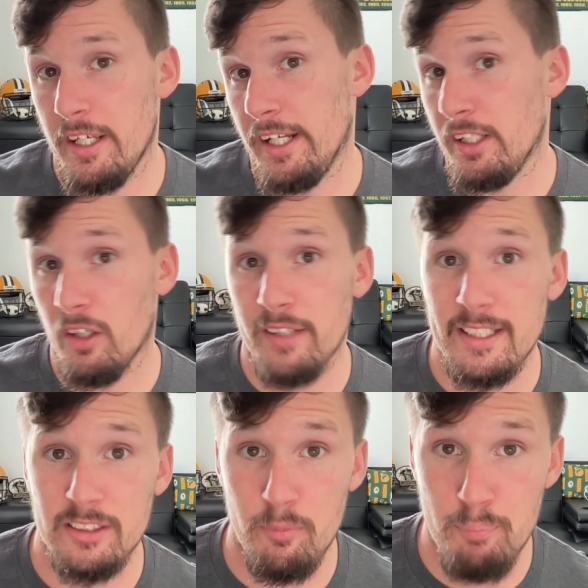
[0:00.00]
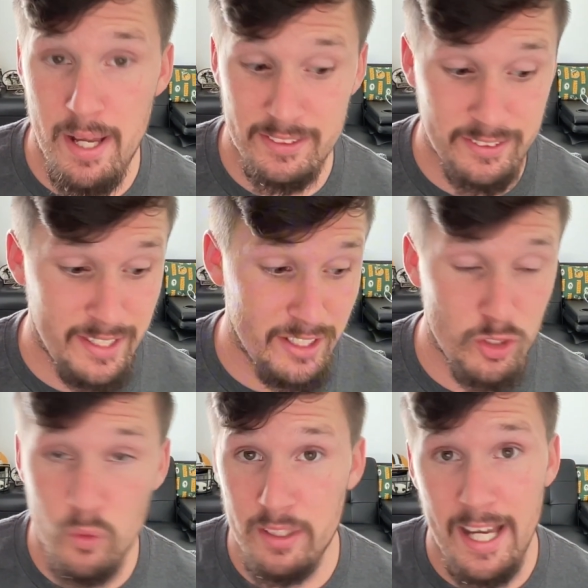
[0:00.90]
And, you know, that's the best thing
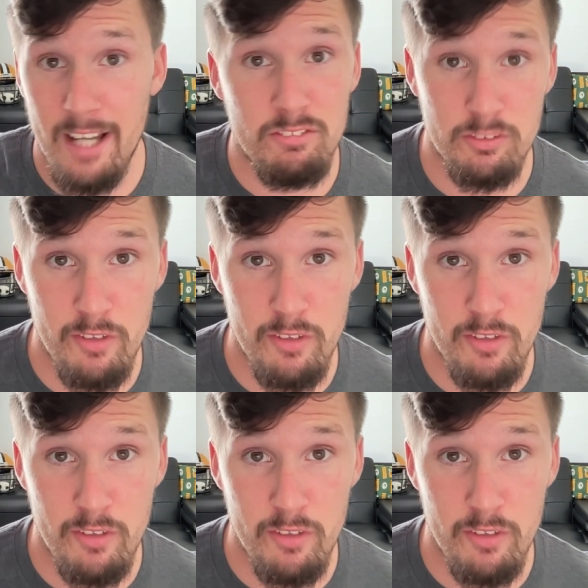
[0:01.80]
you can have is